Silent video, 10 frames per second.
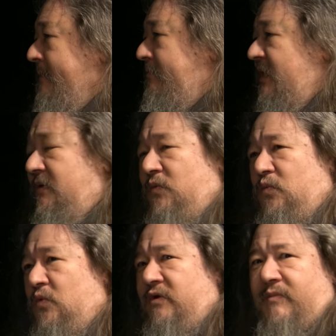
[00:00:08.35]
But
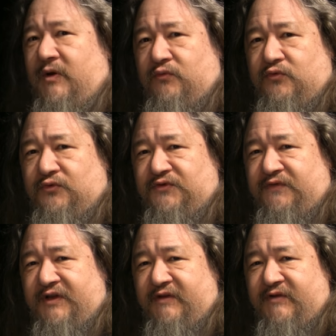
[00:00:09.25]
one of my rules
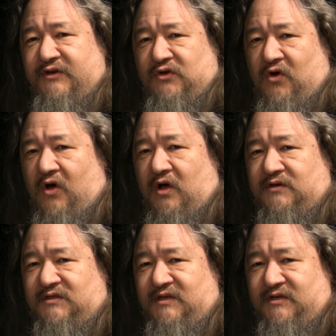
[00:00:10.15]
for giving
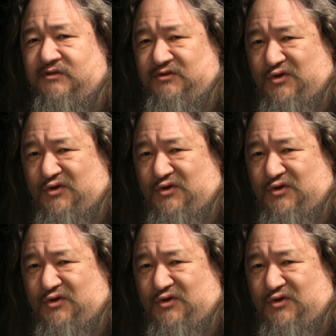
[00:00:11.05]
talks is